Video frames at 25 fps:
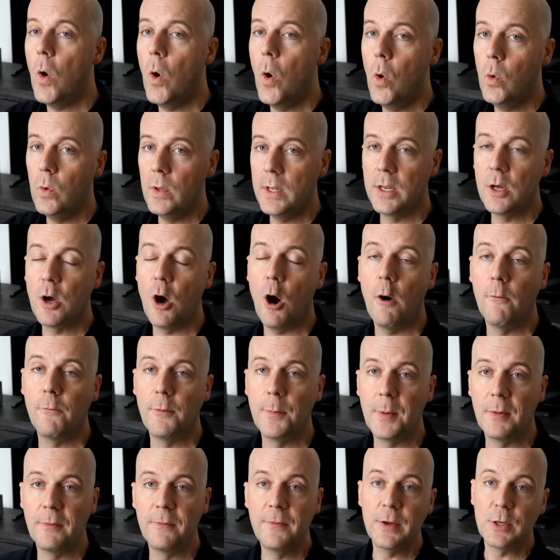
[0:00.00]
Only call
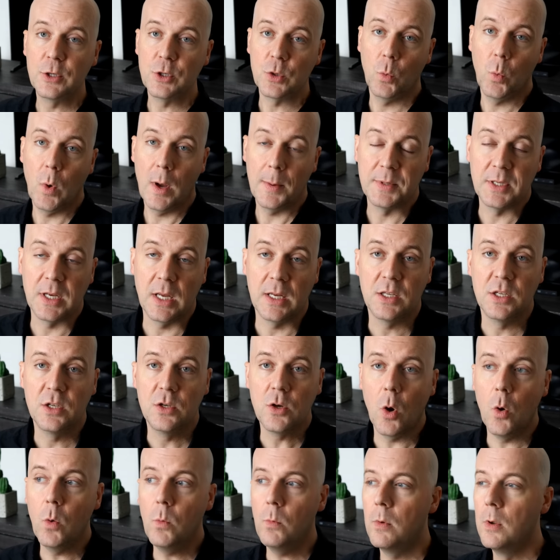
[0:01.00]
from official
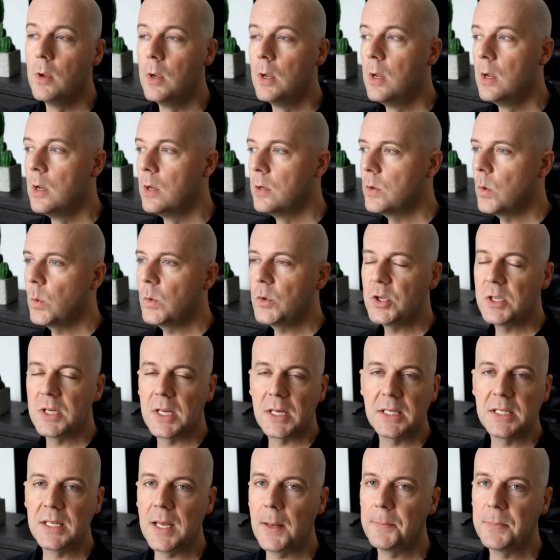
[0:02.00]
websites. Don't don't
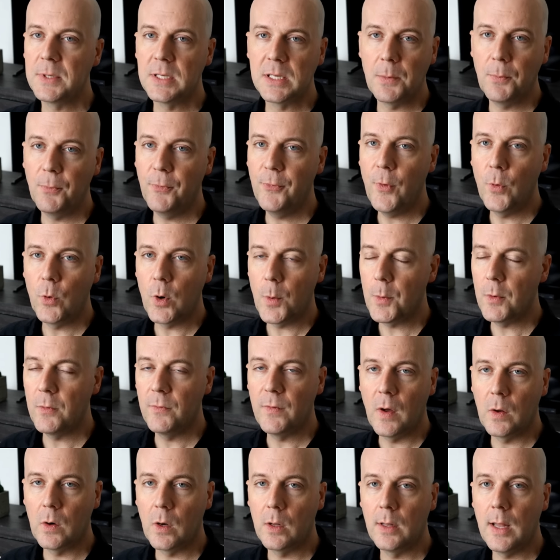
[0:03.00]
just accept some phone number
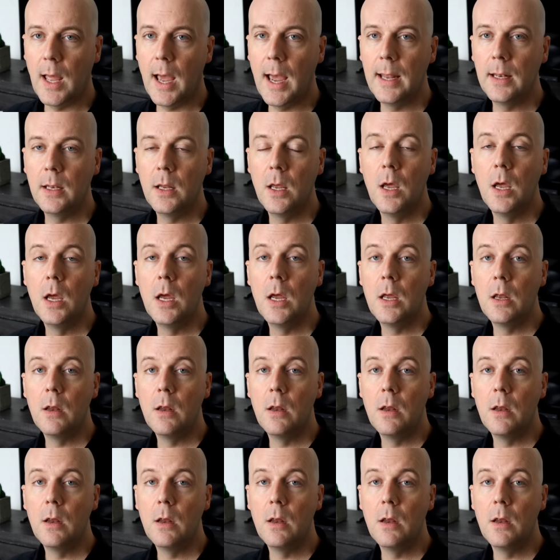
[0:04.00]
you found online.